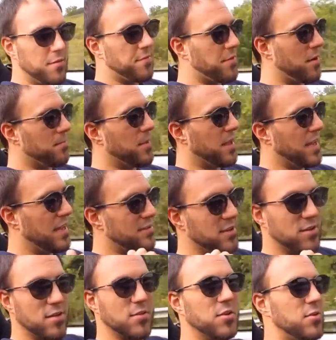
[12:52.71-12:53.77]
from the
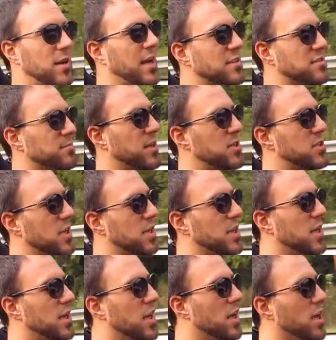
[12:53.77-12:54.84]
engine to the transmission.
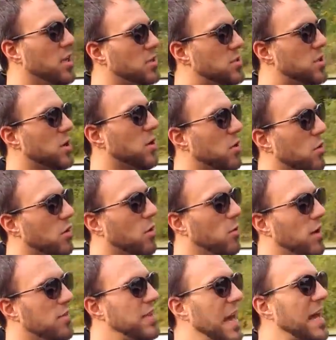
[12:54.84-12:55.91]
So
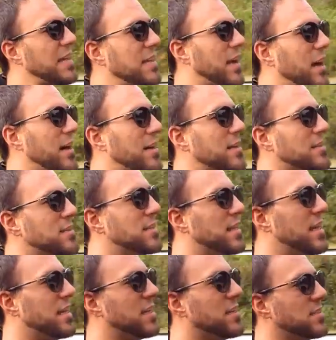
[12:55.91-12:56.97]
what that does
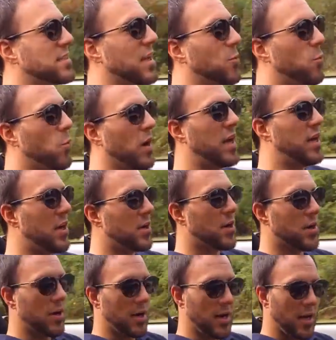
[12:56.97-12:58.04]
is when
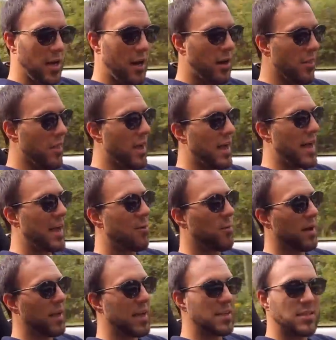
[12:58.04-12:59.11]
you're on the
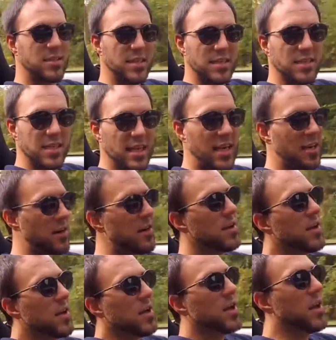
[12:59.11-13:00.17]
highway in 6th gear,
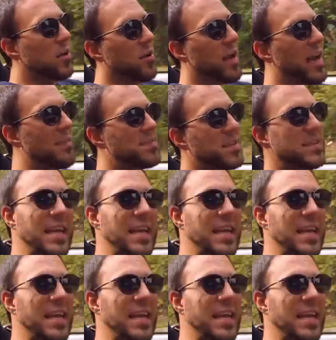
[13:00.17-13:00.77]
you don't have to